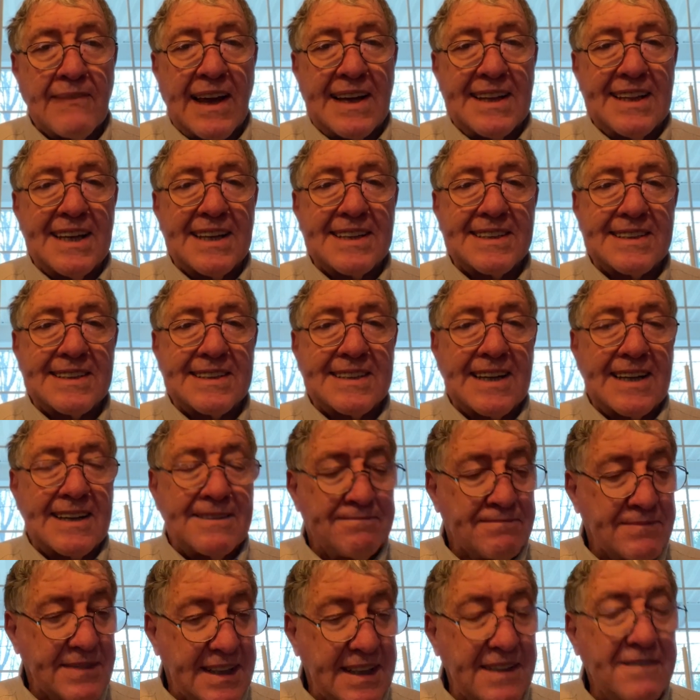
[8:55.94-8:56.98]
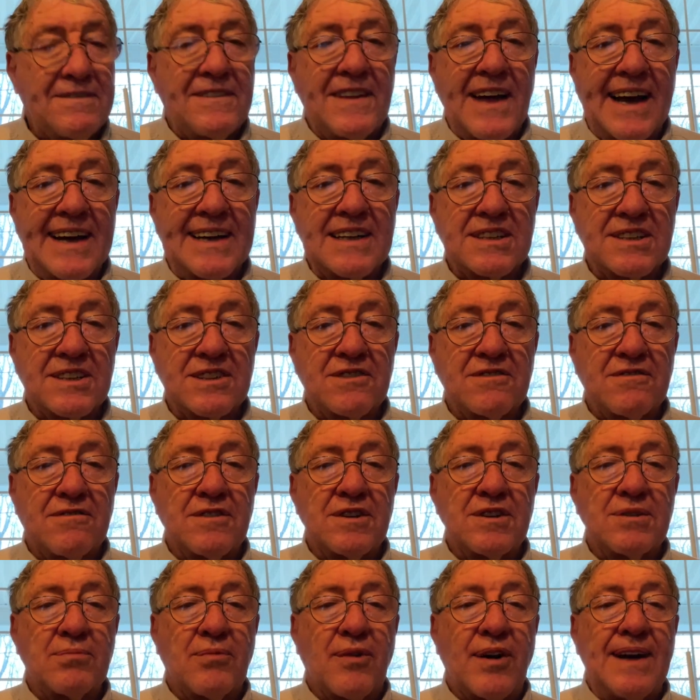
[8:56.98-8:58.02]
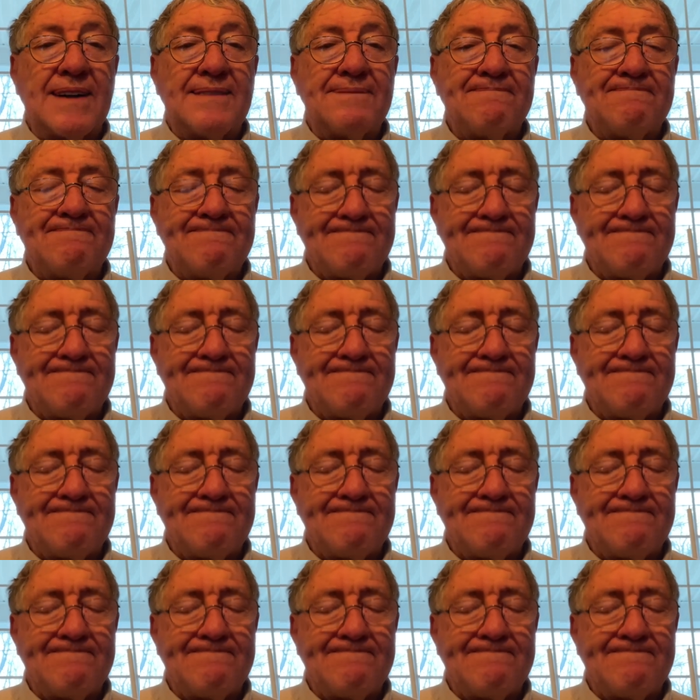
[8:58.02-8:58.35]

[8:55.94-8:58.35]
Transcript: Let's uh, give thanks for the bread.